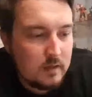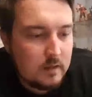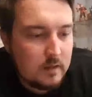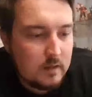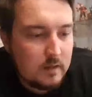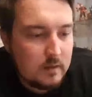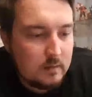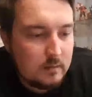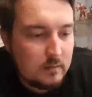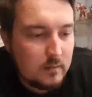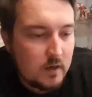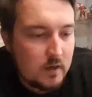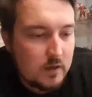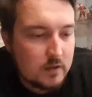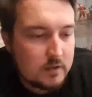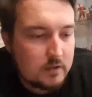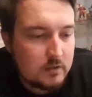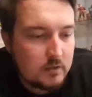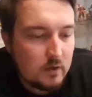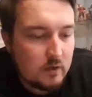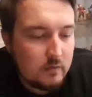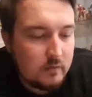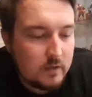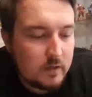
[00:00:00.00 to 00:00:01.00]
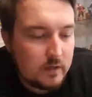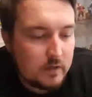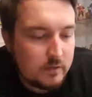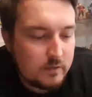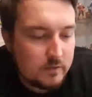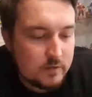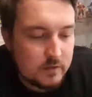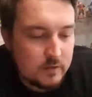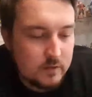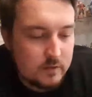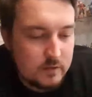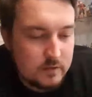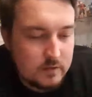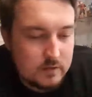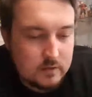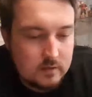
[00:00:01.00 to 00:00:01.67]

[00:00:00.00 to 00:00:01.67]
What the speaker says: Master of Illusions.